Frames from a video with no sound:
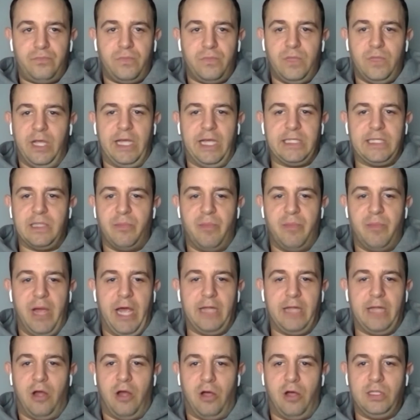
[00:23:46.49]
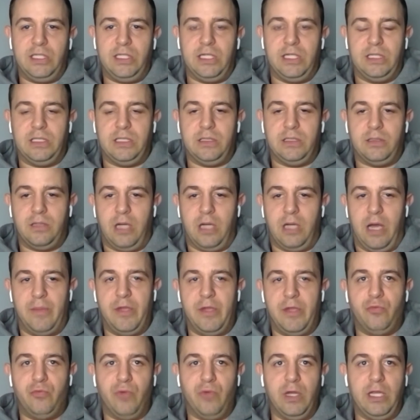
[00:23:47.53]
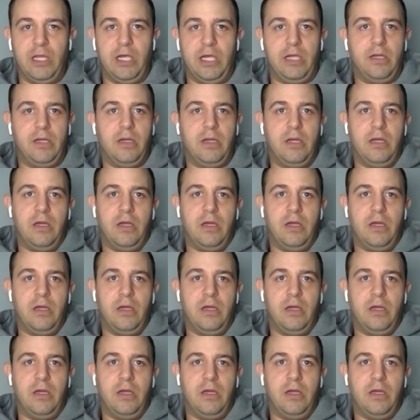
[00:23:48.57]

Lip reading: they got some bad losses. I mean, really.